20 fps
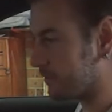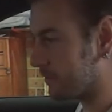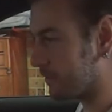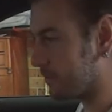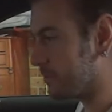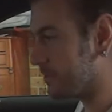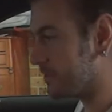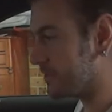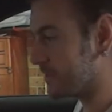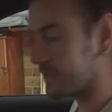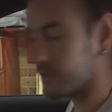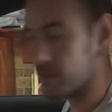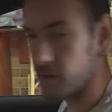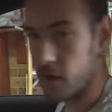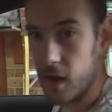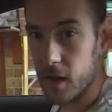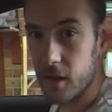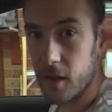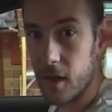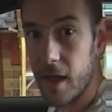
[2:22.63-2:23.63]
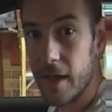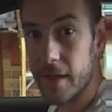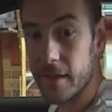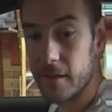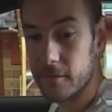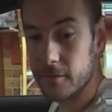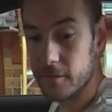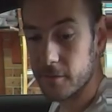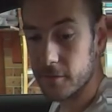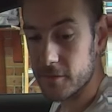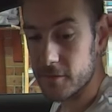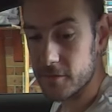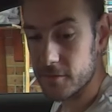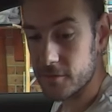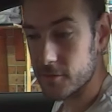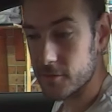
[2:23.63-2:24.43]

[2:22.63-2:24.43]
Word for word: The music that I like to listen